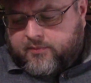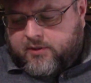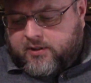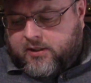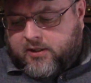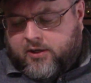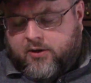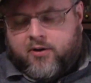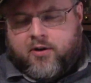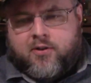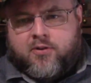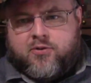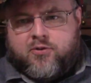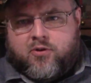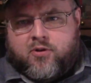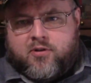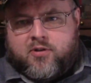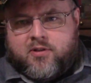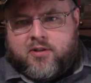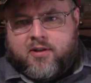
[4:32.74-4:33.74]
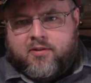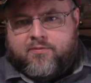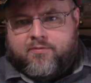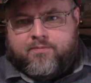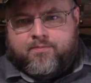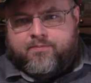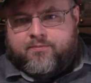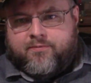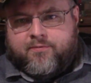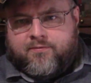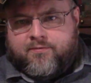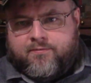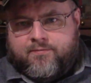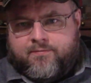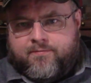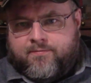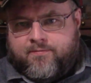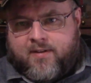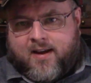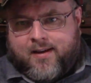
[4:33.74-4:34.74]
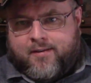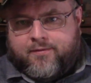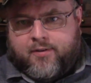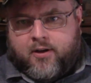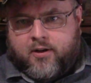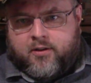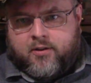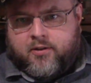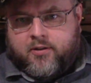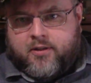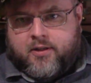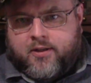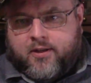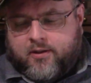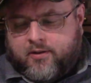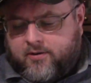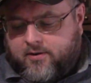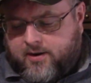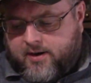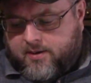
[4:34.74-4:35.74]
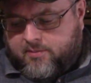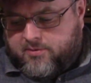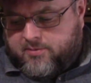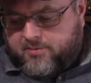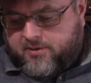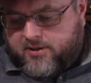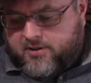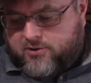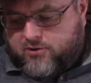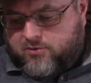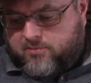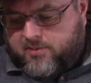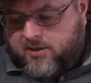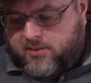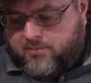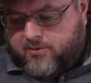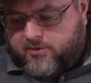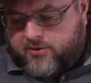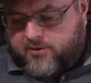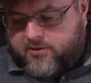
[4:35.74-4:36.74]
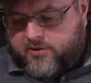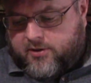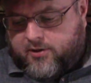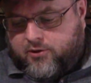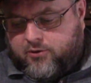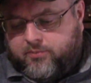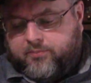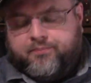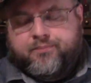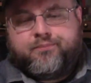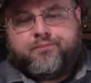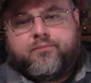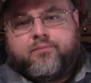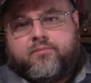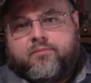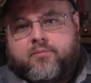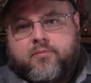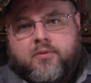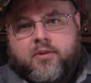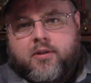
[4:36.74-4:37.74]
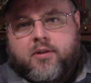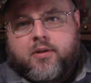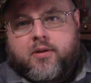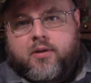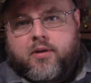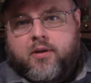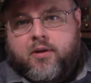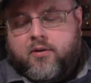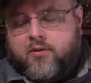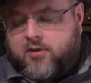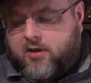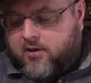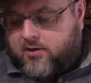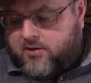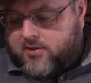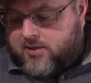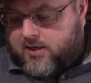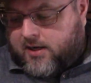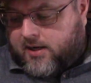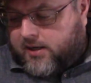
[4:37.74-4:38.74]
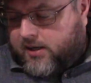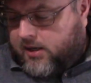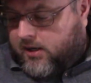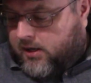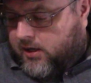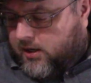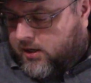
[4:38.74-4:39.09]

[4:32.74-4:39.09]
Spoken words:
Another source said 500 kilograms plus 2 people, so it's hard to say.